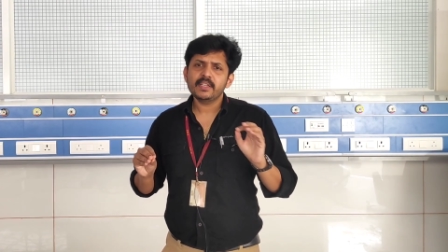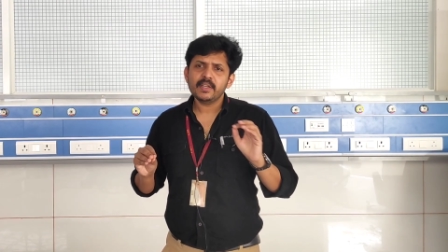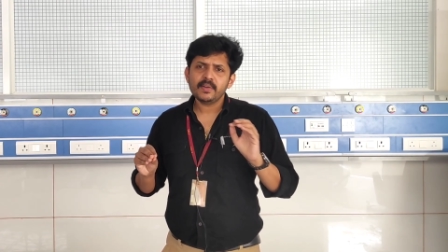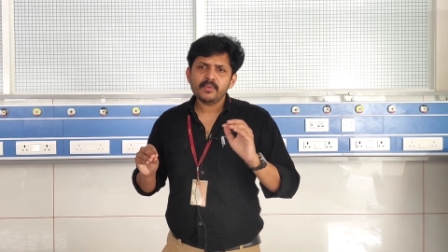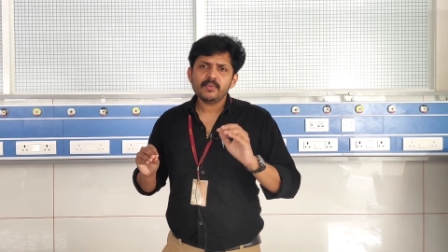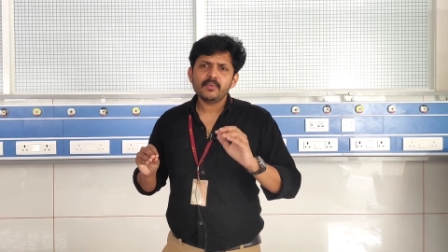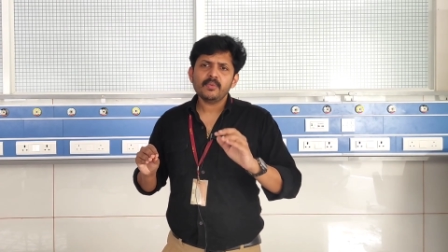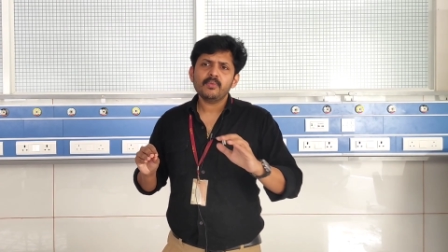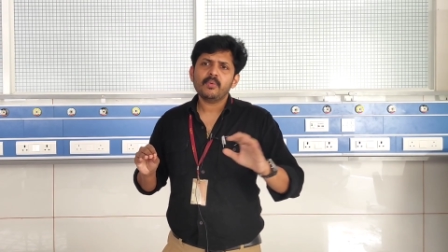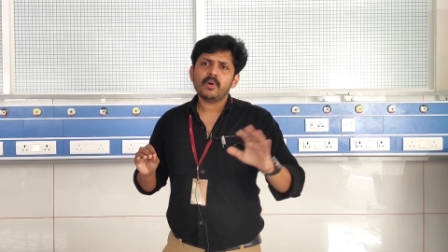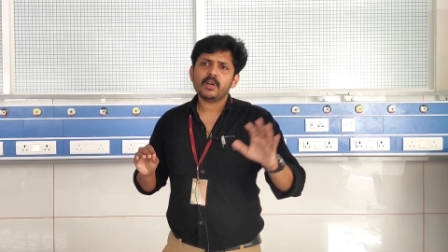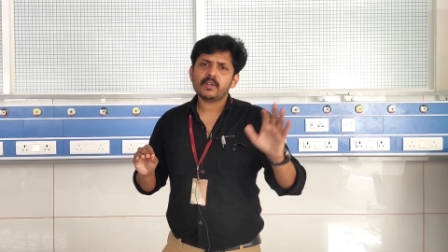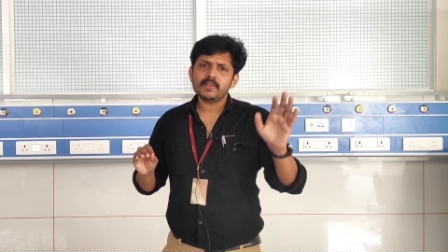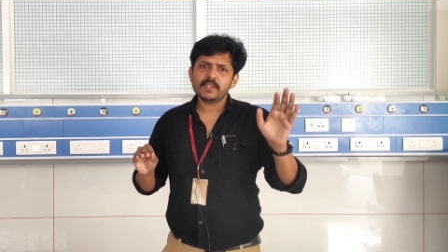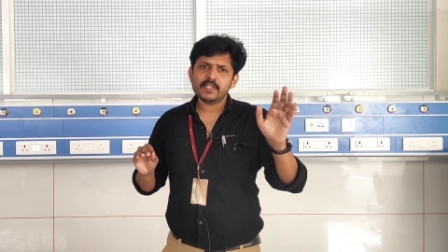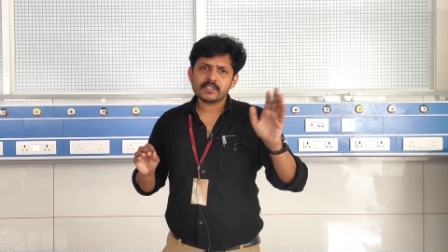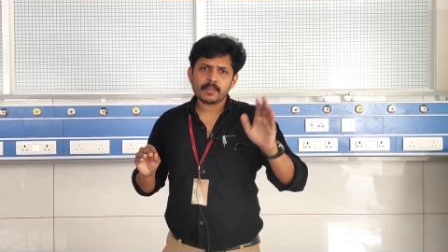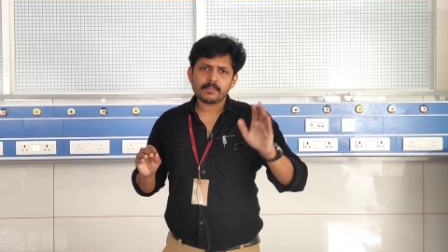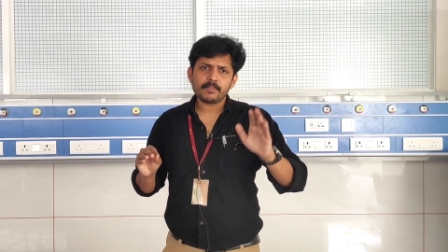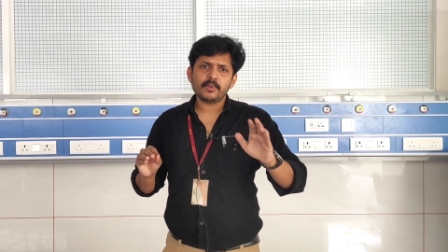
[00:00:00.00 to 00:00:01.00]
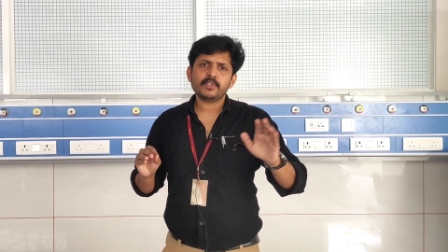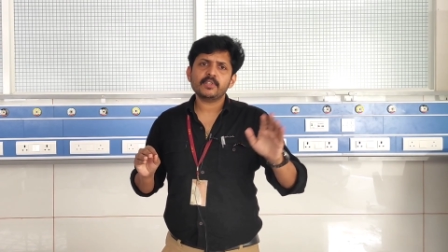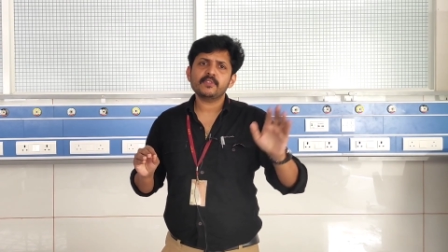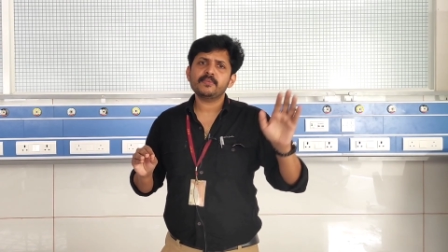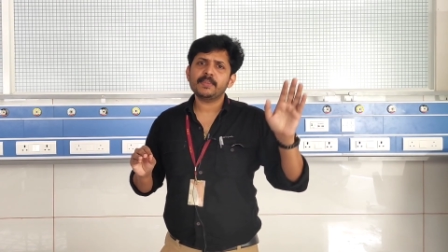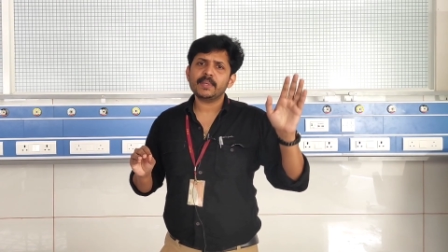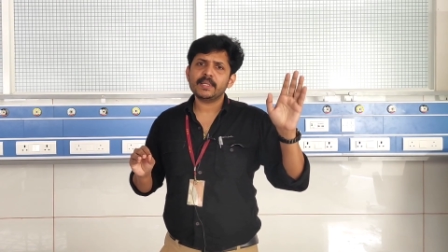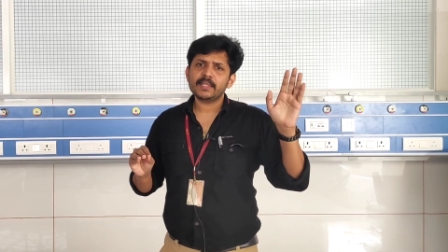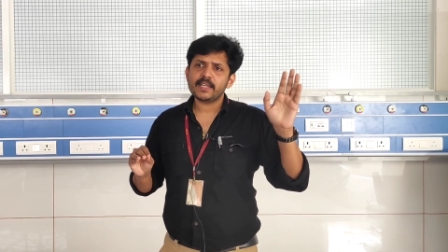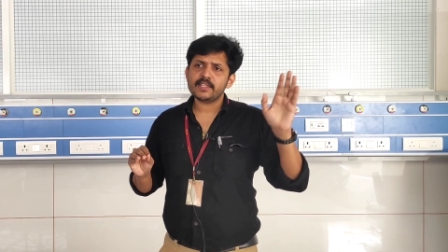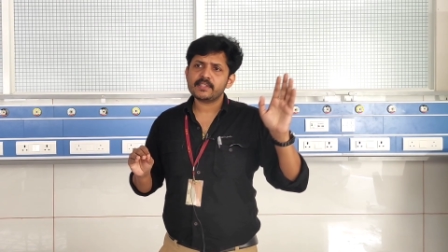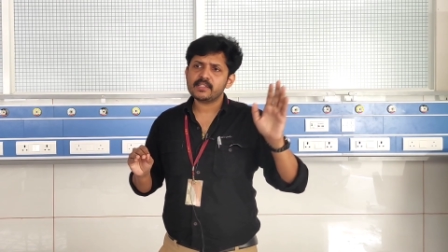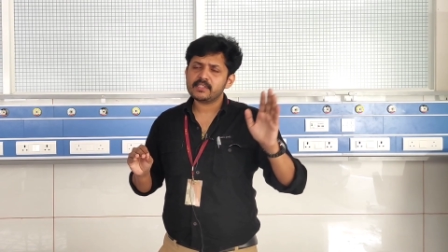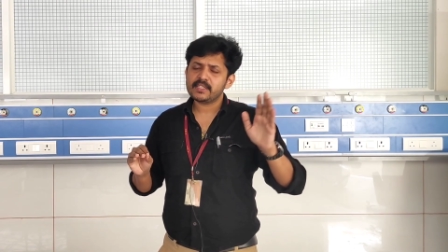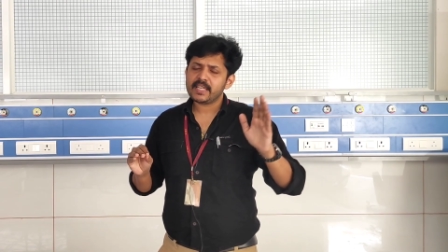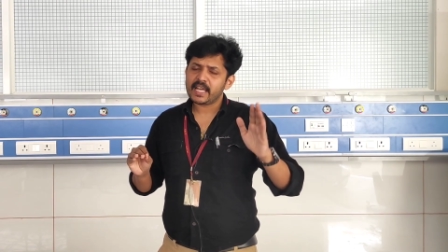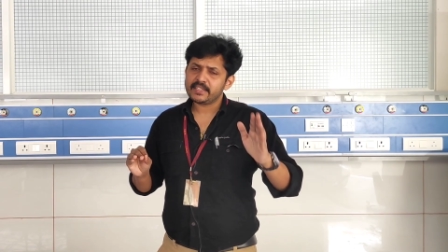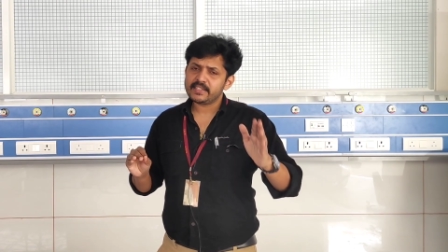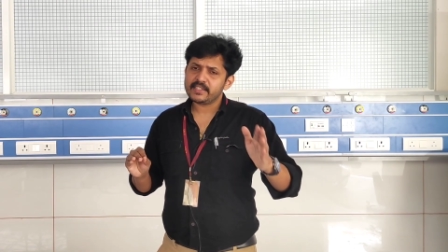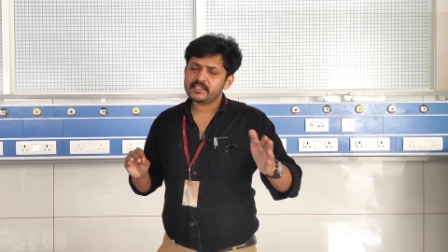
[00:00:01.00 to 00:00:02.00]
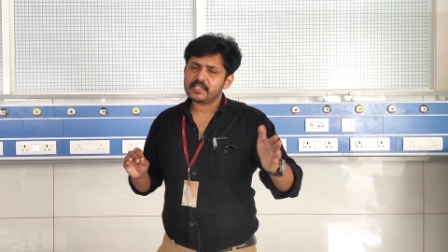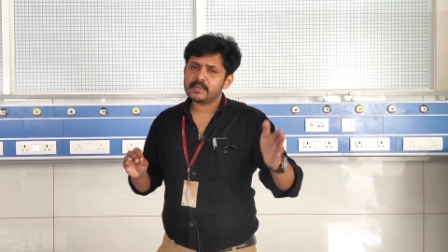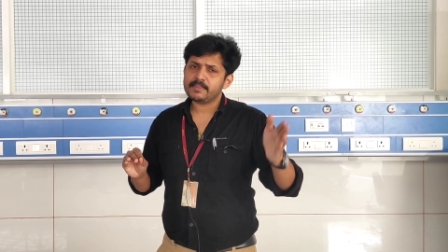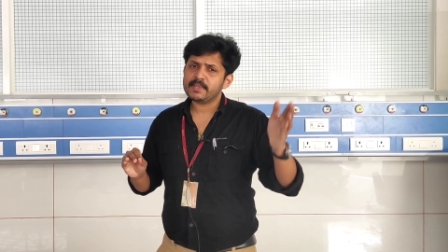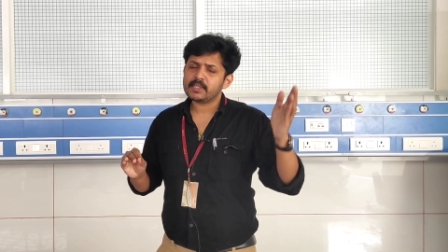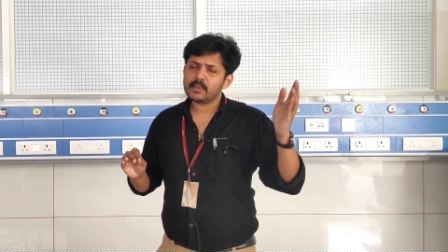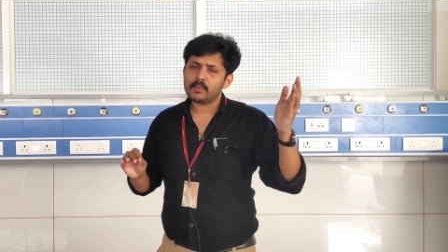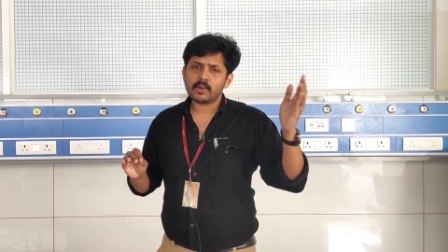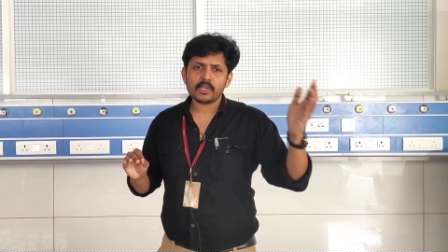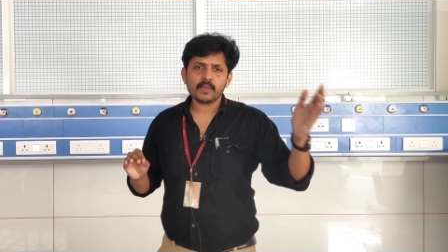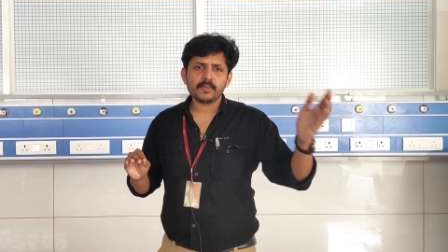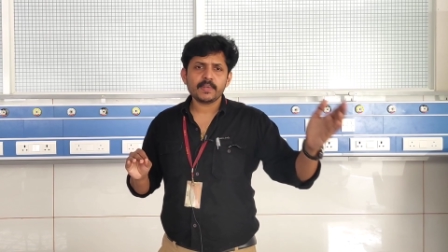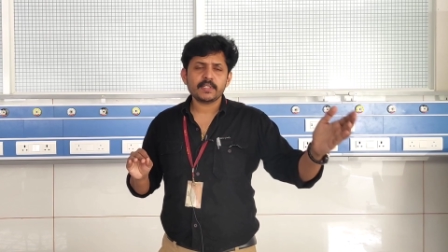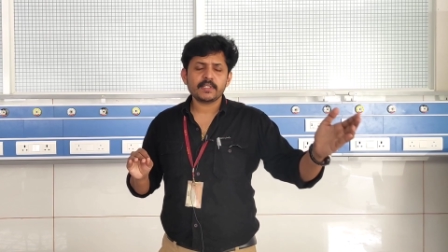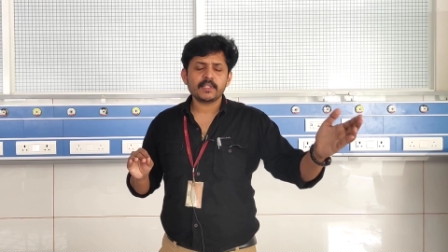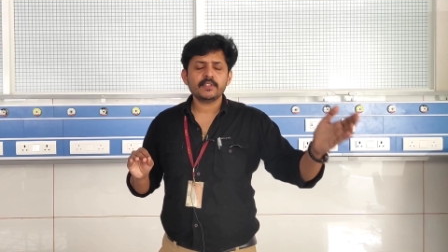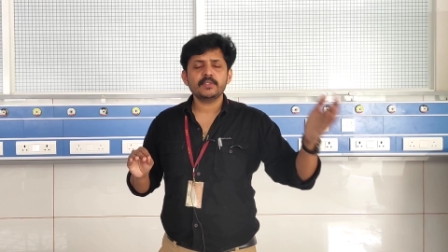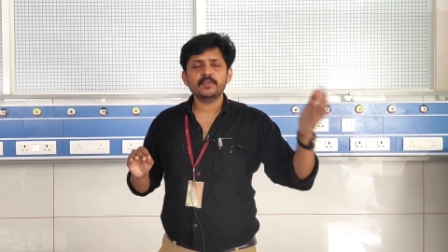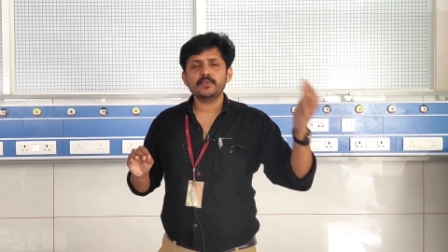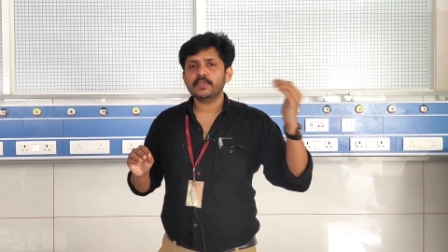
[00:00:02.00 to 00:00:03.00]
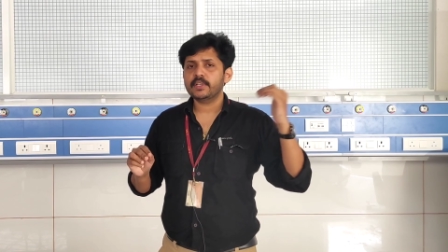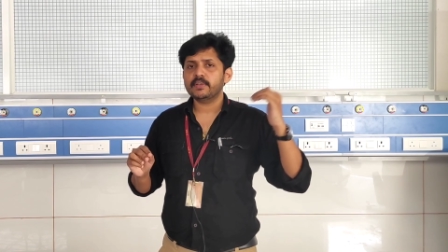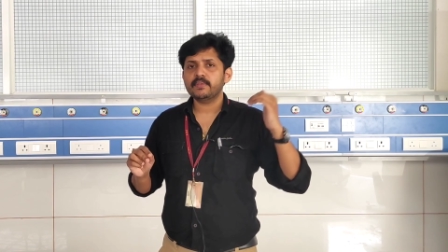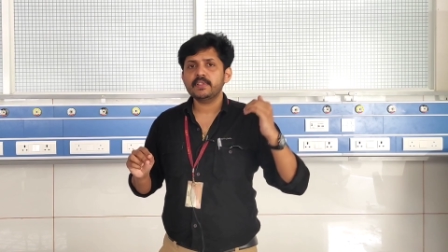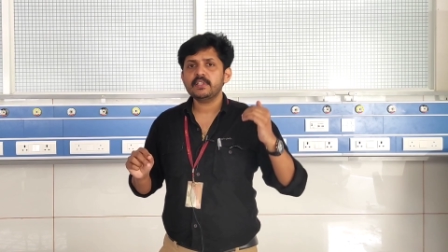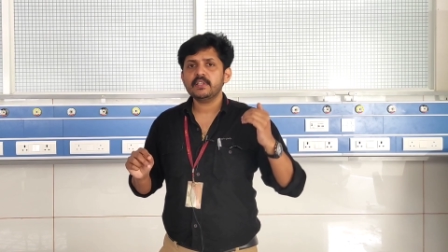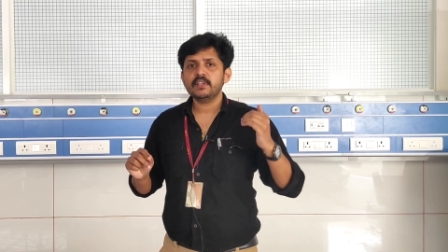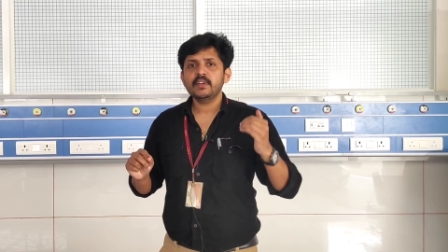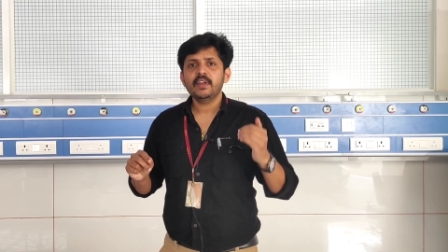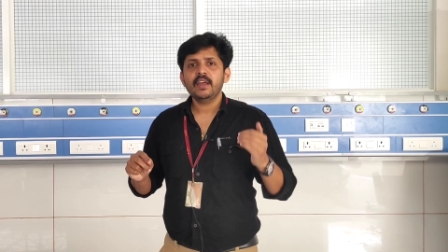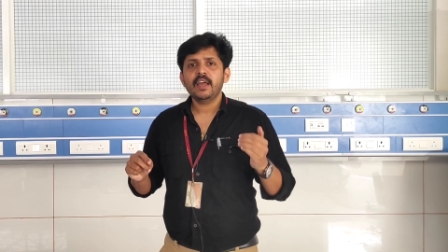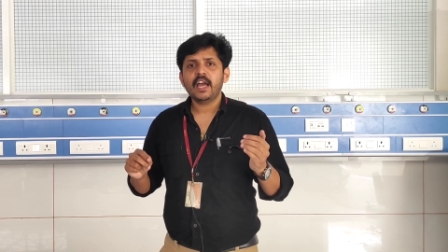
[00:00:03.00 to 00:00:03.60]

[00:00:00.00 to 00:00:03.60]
Give whatever the supportive medications, the antihistamines or whatever it is, you give it,